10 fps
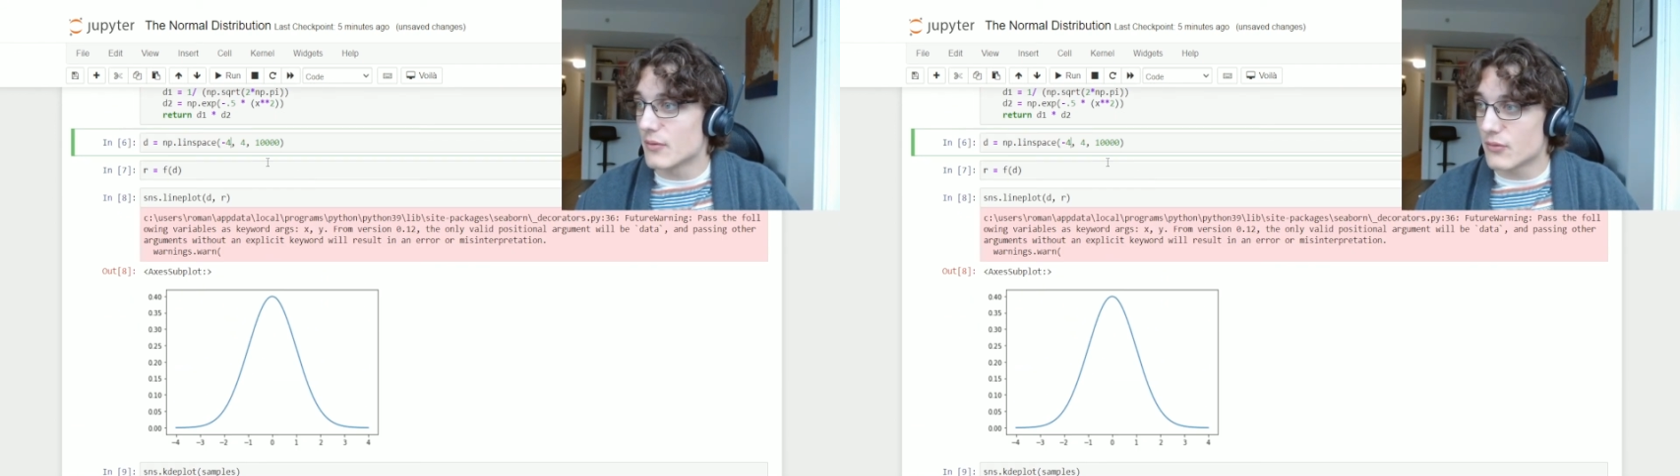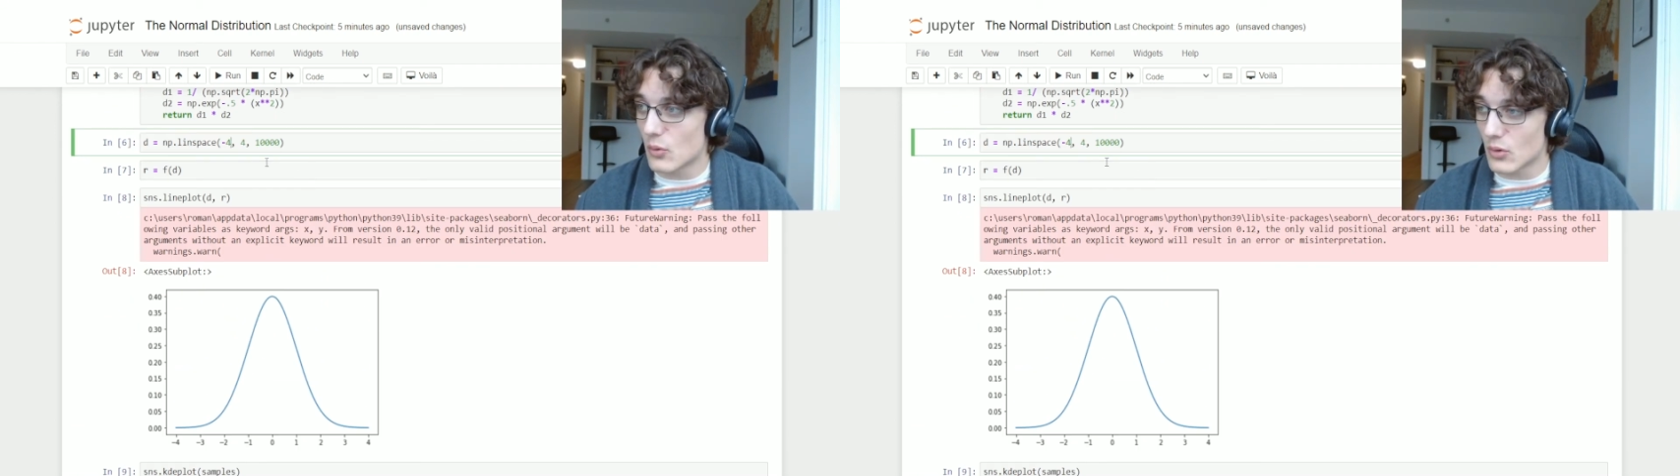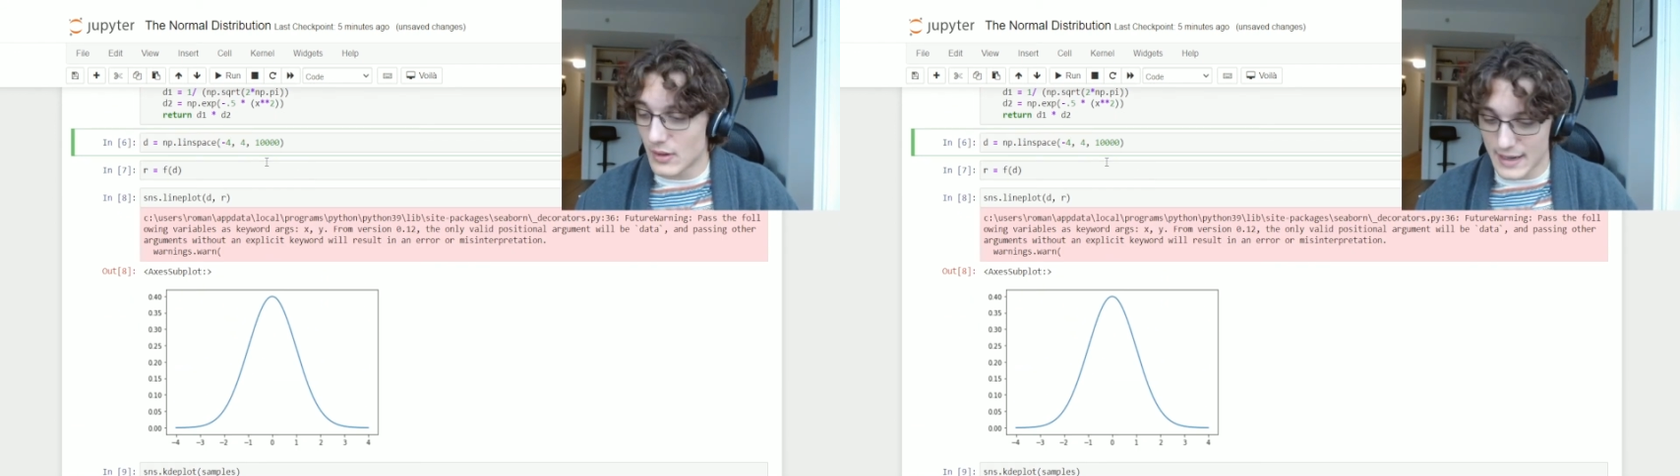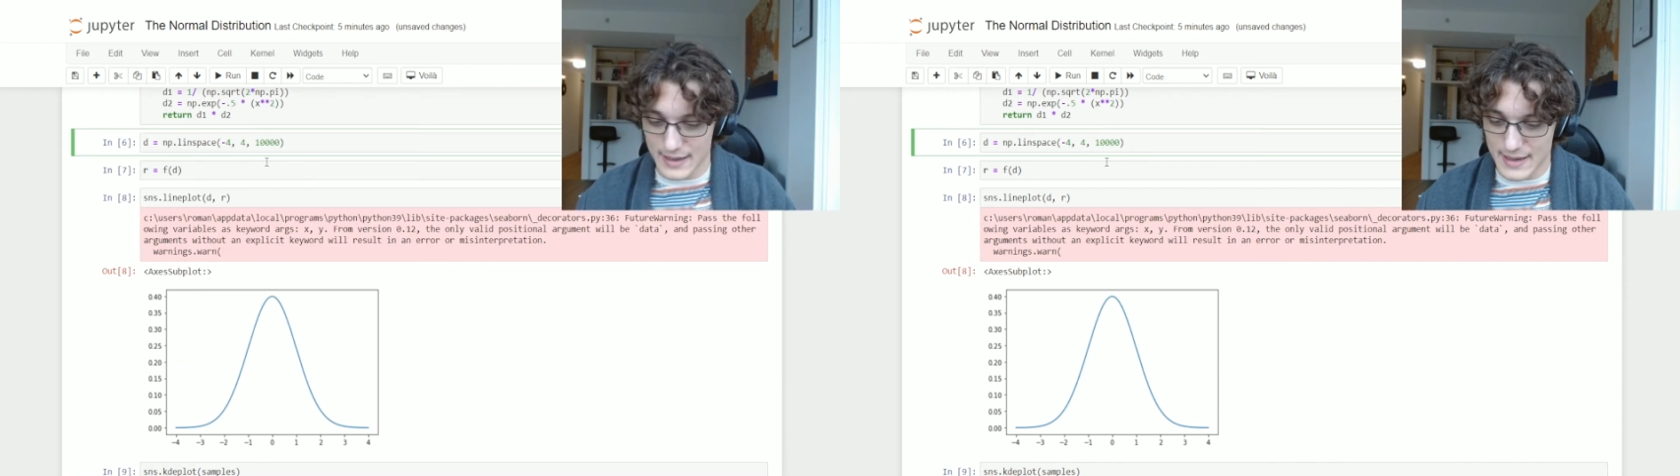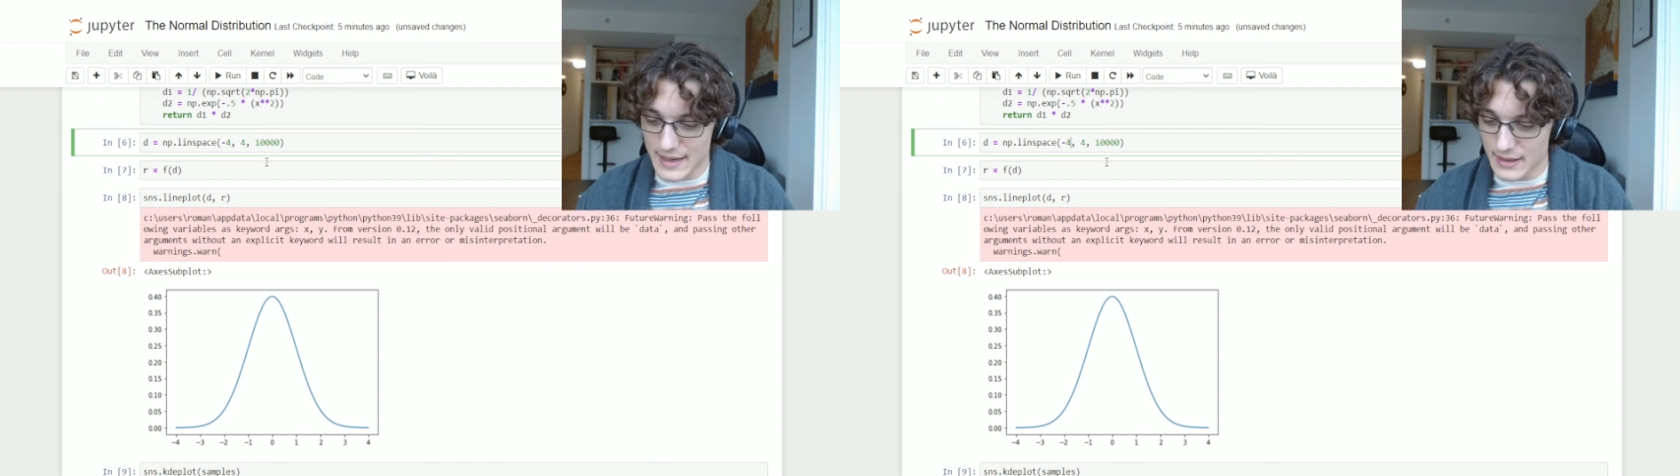four
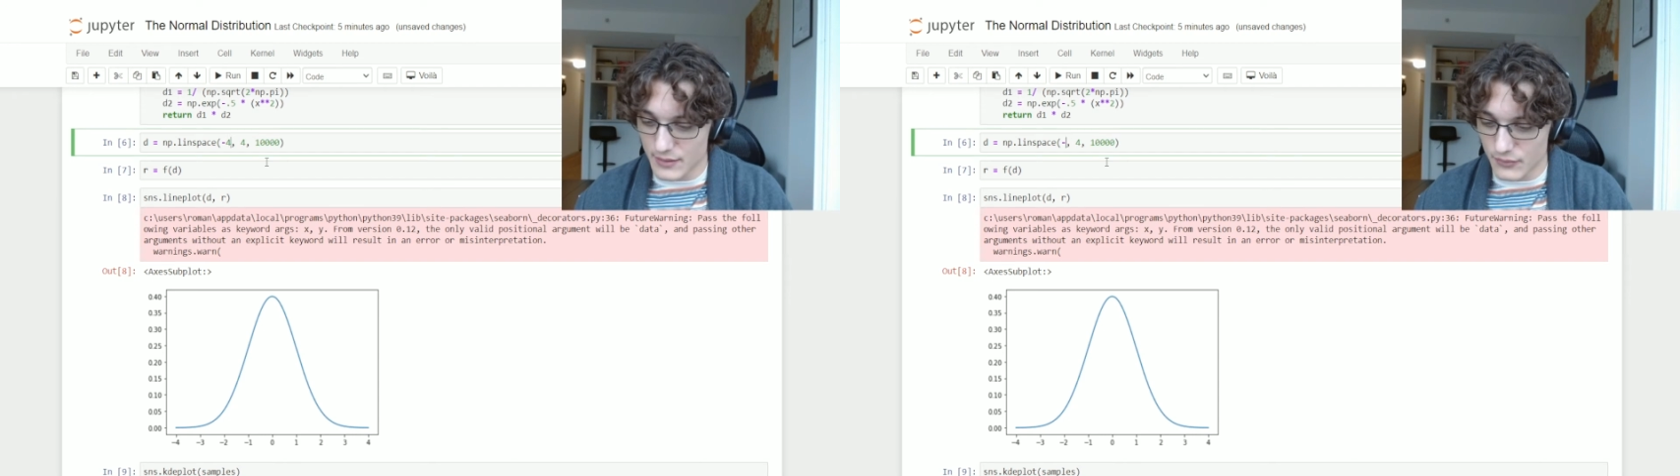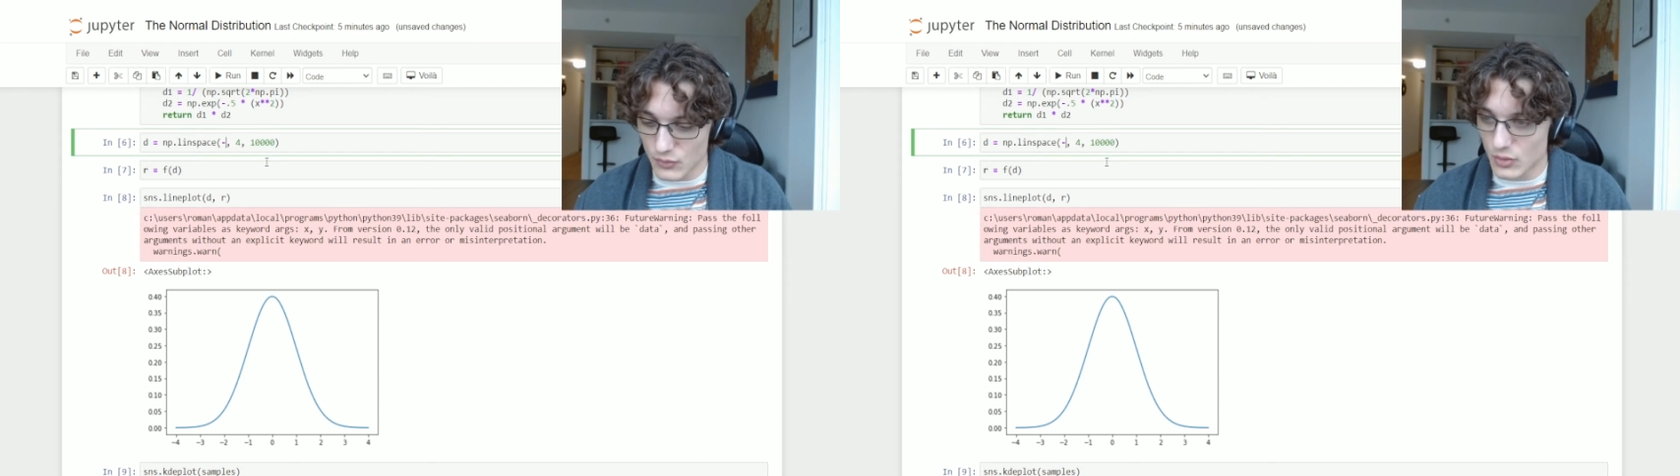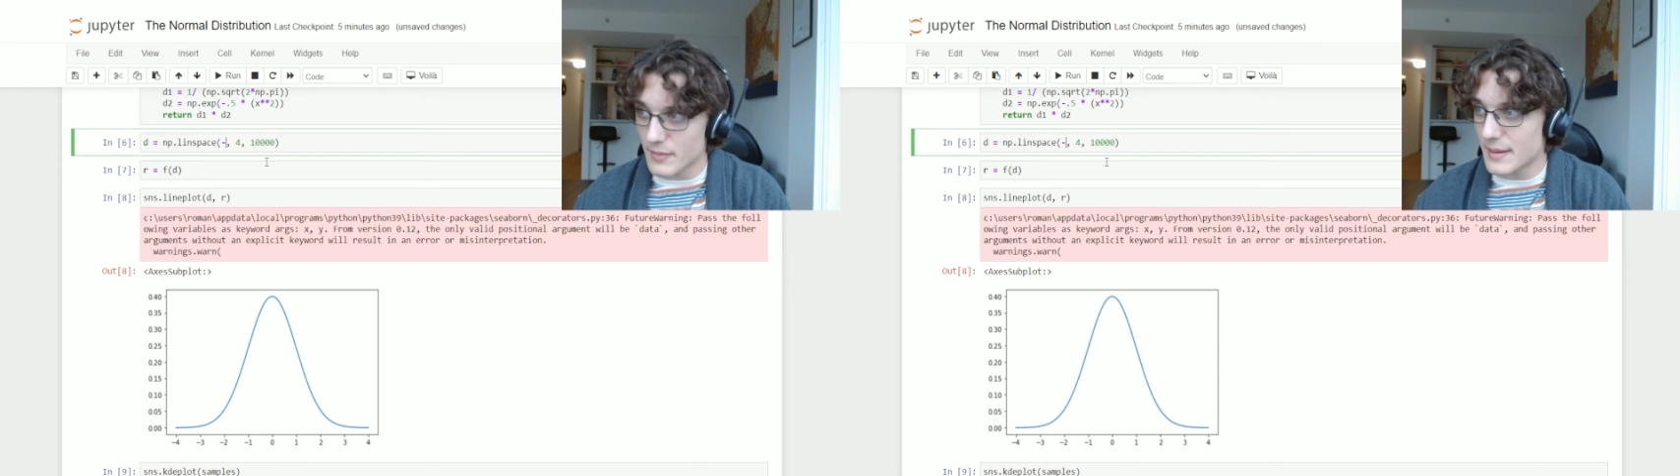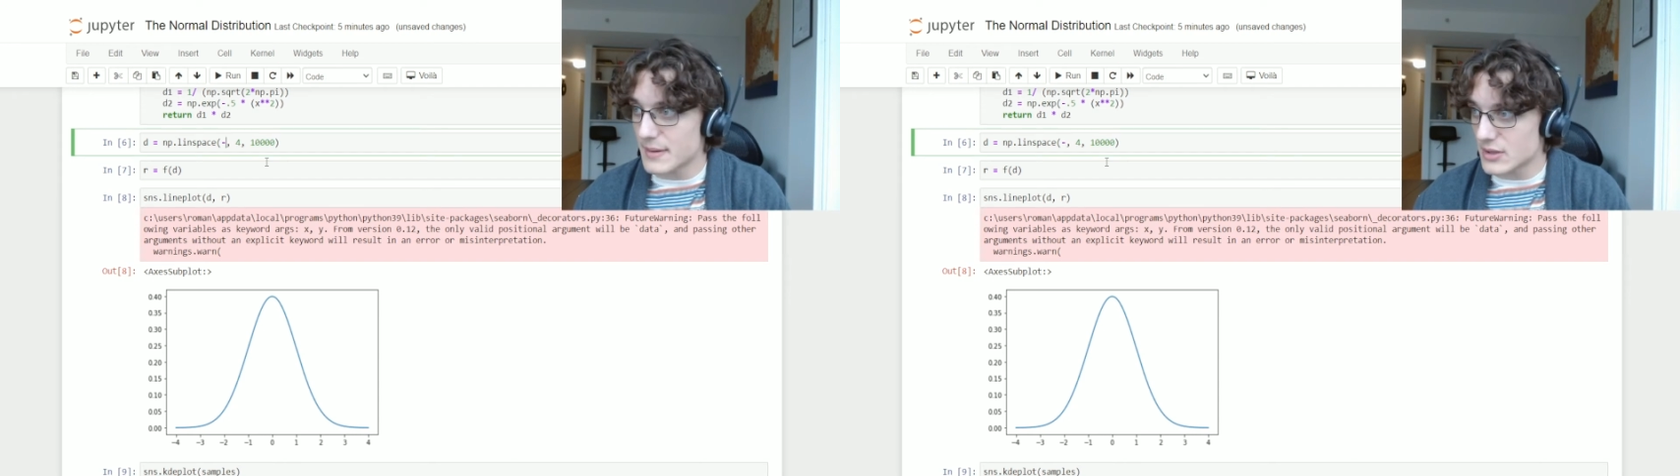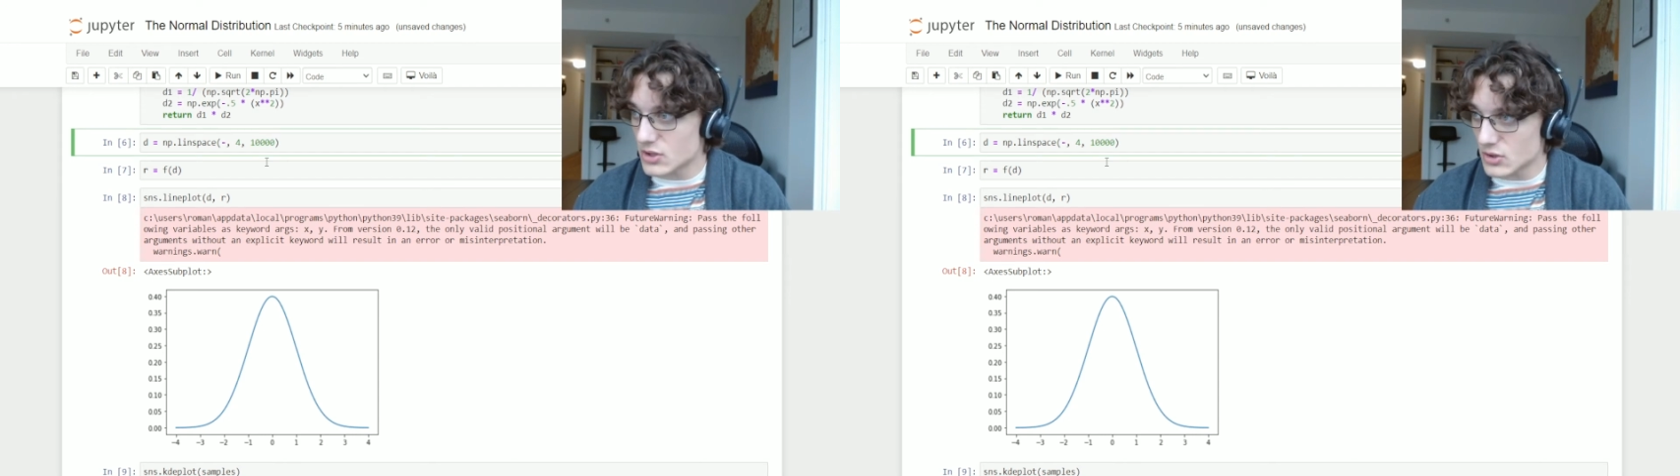and negative four,
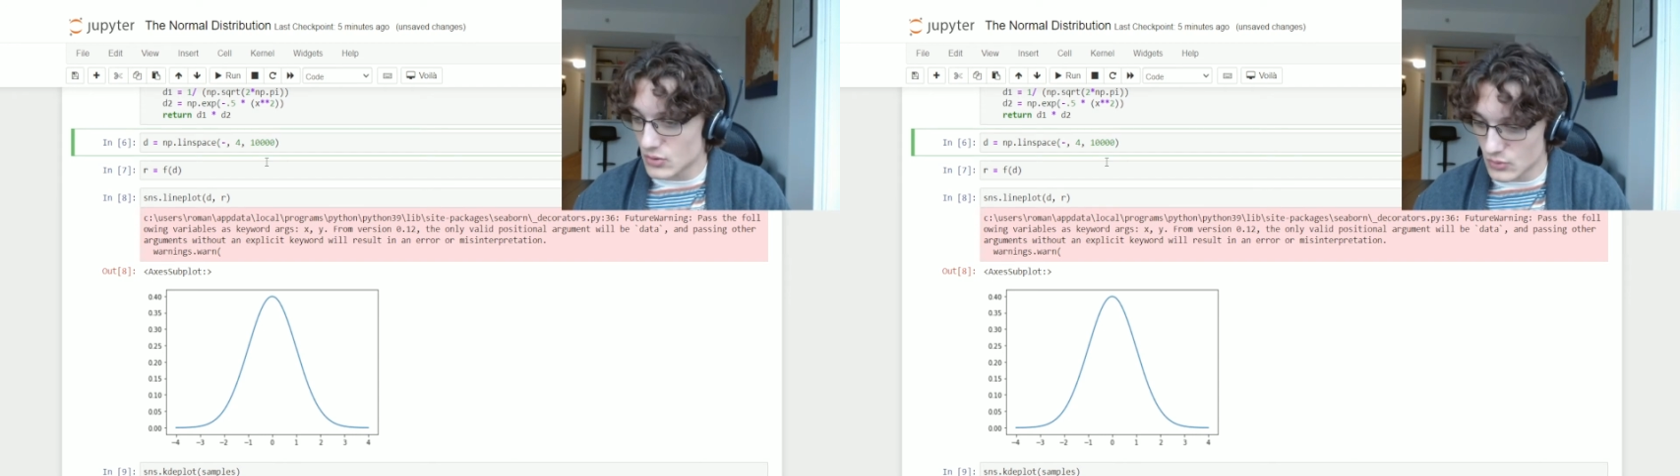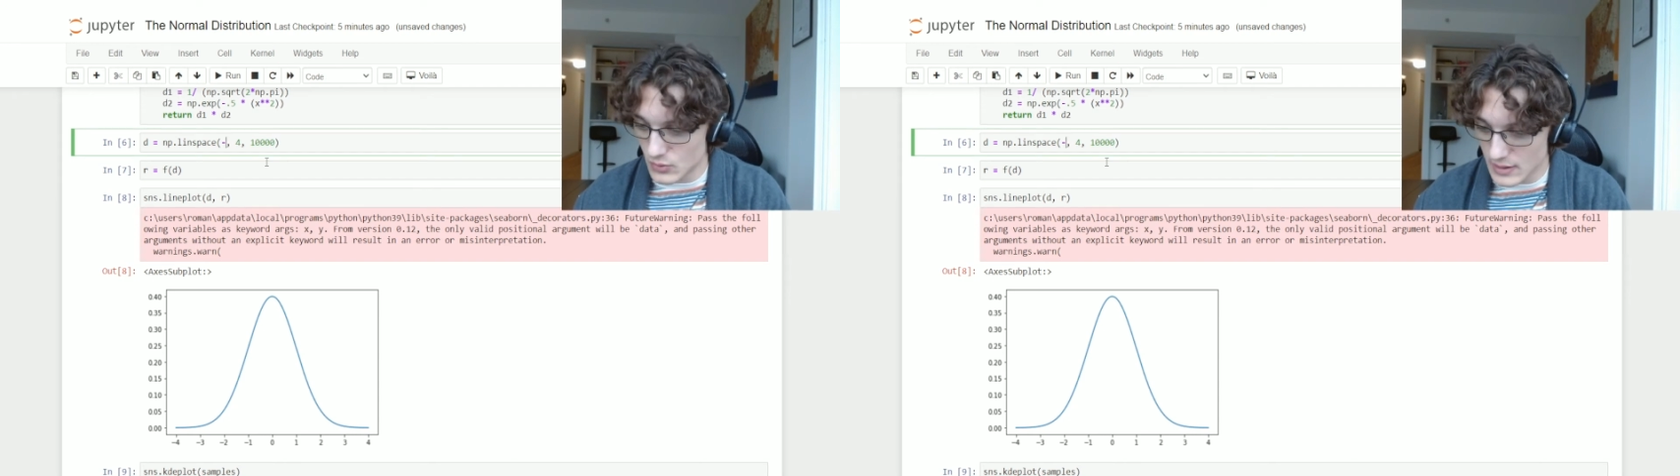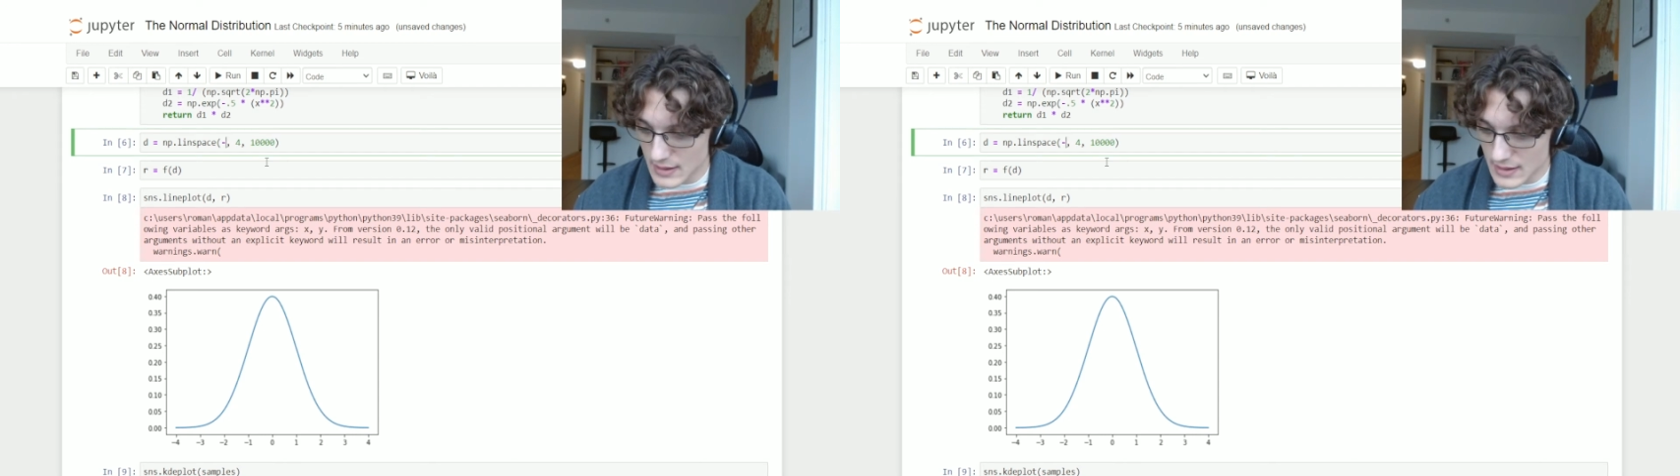maybe to